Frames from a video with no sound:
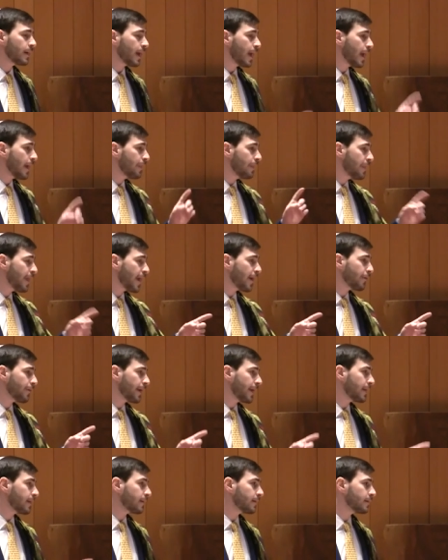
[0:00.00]
and
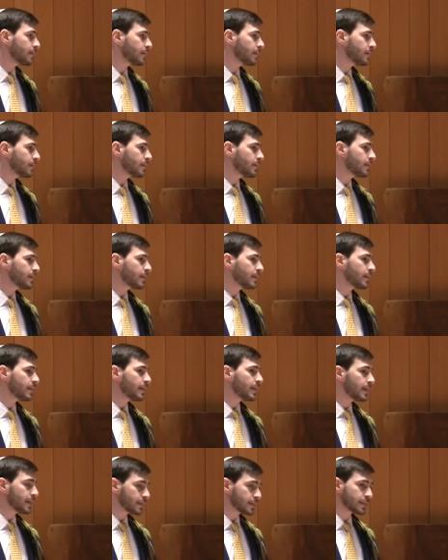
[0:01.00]
therein
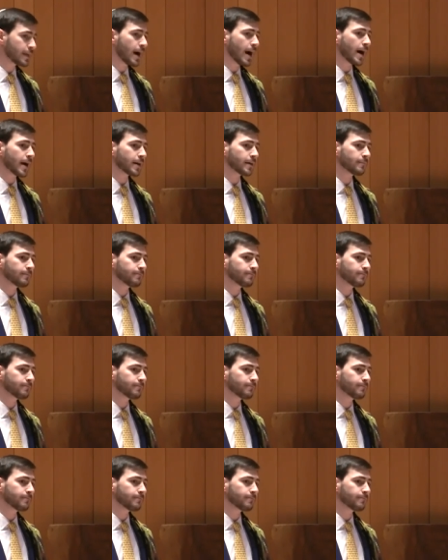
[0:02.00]
is God.